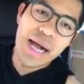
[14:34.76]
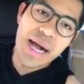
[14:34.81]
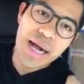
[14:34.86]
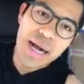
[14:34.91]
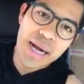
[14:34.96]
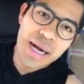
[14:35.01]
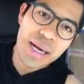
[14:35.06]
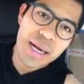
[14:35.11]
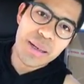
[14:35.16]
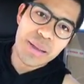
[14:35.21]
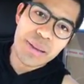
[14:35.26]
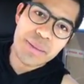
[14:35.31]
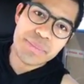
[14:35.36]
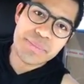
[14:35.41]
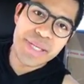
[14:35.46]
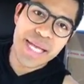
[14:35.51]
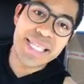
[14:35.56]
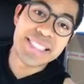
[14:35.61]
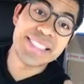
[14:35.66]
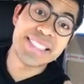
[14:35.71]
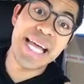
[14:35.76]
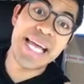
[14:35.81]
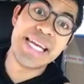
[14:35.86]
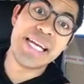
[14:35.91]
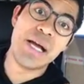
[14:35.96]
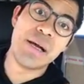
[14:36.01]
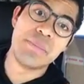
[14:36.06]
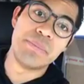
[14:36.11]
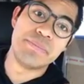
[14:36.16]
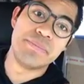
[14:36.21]
and
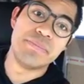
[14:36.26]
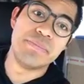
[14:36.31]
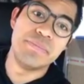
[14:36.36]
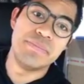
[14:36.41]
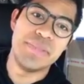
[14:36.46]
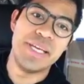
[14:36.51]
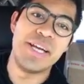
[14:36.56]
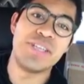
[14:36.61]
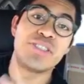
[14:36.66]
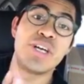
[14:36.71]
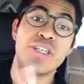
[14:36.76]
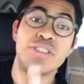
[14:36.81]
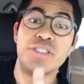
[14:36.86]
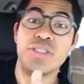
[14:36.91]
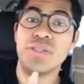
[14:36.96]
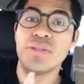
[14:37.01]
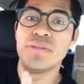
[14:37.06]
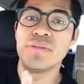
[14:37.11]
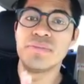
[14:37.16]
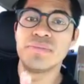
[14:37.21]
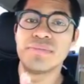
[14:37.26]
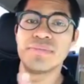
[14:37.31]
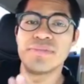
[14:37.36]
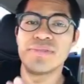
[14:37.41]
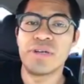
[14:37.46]
sign up, and I'll talk to you soon.